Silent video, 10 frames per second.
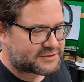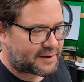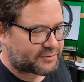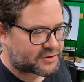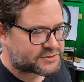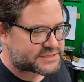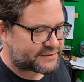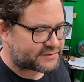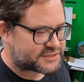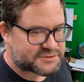
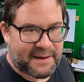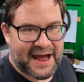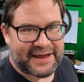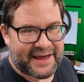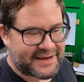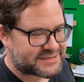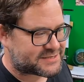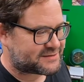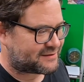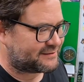007 spy
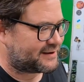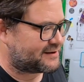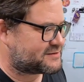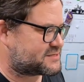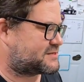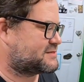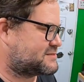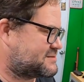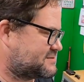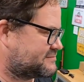case on there just
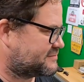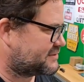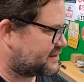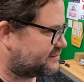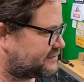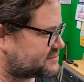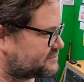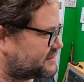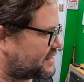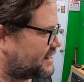because, you know, that's
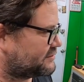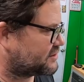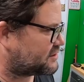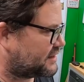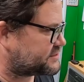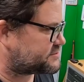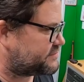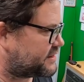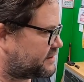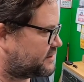what it kind of looked like to
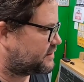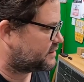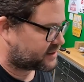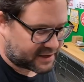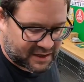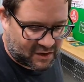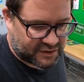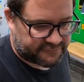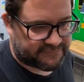me. Uh, on the